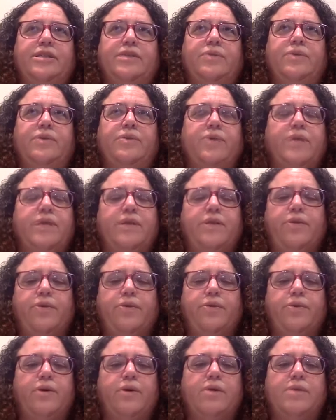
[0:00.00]
and we went
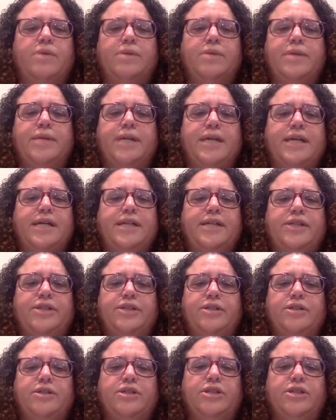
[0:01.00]
through all my medications.